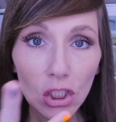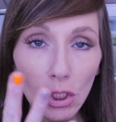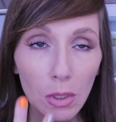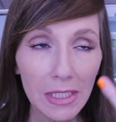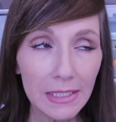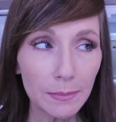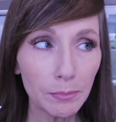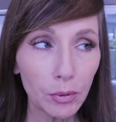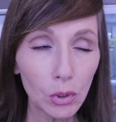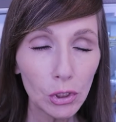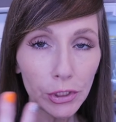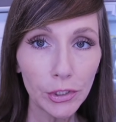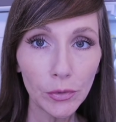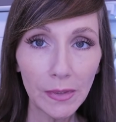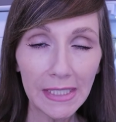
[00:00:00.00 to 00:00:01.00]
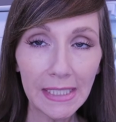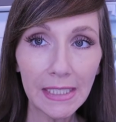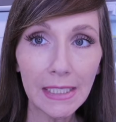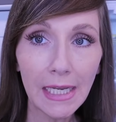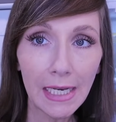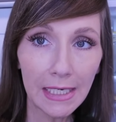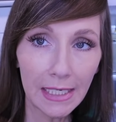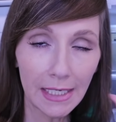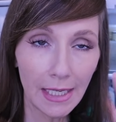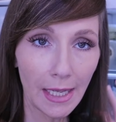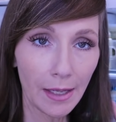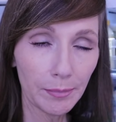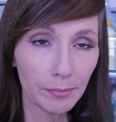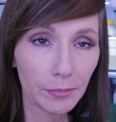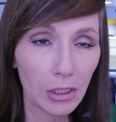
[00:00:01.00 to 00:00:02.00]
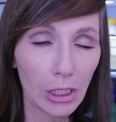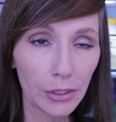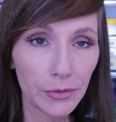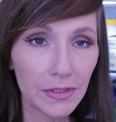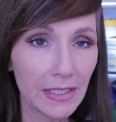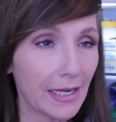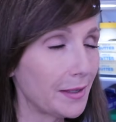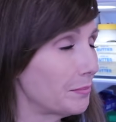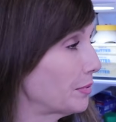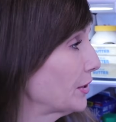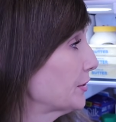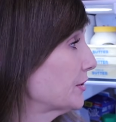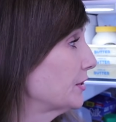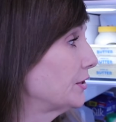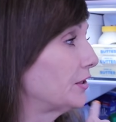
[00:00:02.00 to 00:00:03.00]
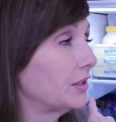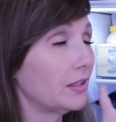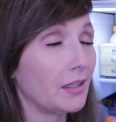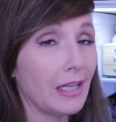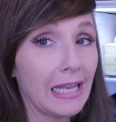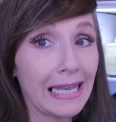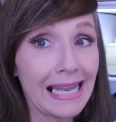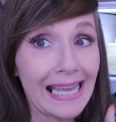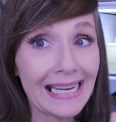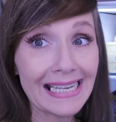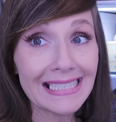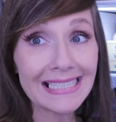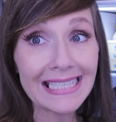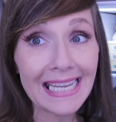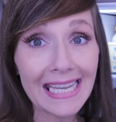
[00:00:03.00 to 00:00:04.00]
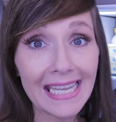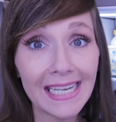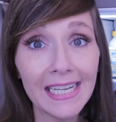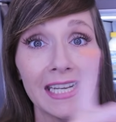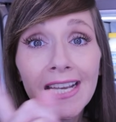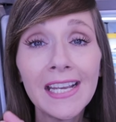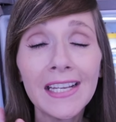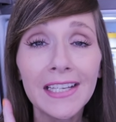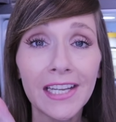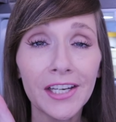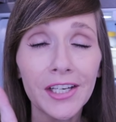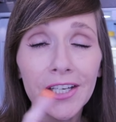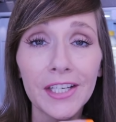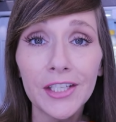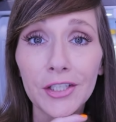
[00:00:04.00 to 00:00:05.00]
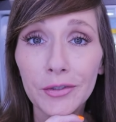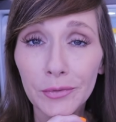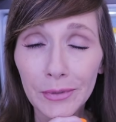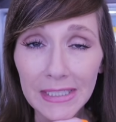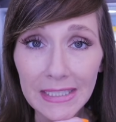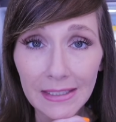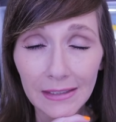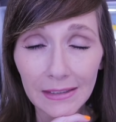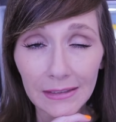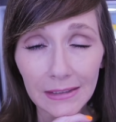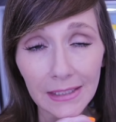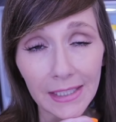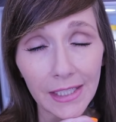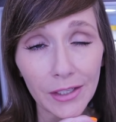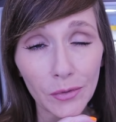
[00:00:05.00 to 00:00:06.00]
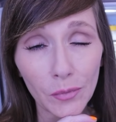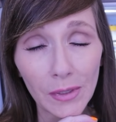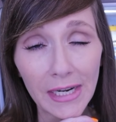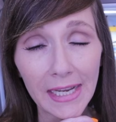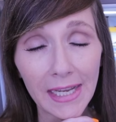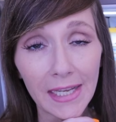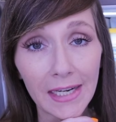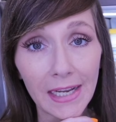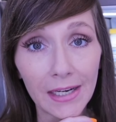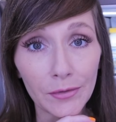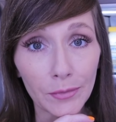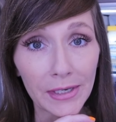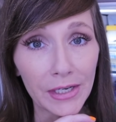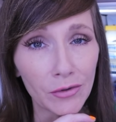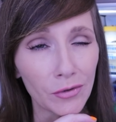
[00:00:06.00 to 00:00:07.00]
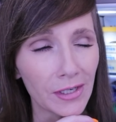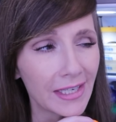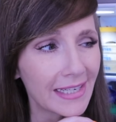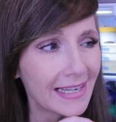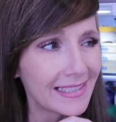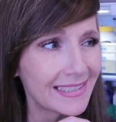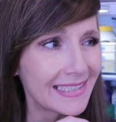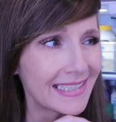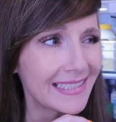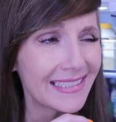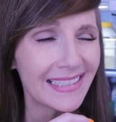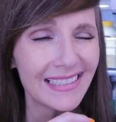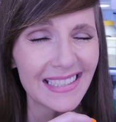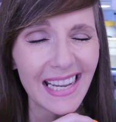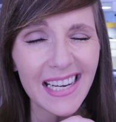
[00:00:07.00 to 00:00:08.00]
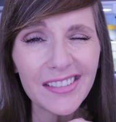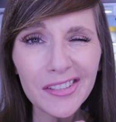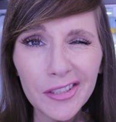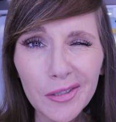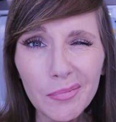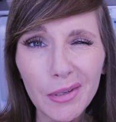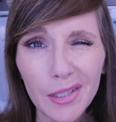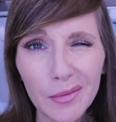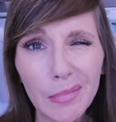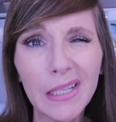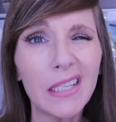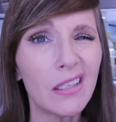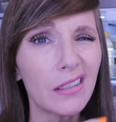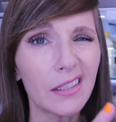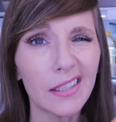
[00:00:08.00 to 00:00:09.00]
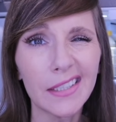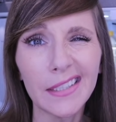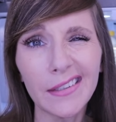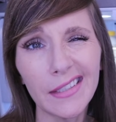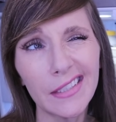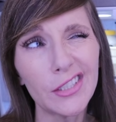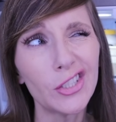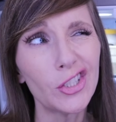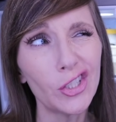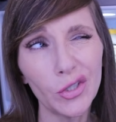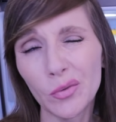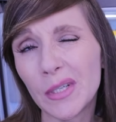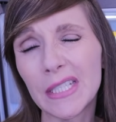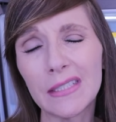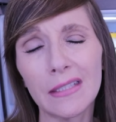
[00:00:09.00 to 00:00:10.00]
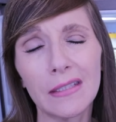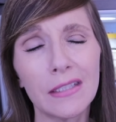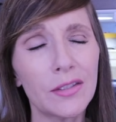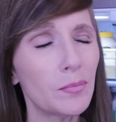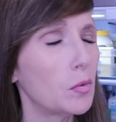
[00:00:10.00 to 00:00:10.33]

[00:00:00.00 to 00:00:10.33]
So let's pull you in and get up close and personal. Like I said, Kerrigan recently went ahead and reorganized this. It's actually probably been longer than two weeks at this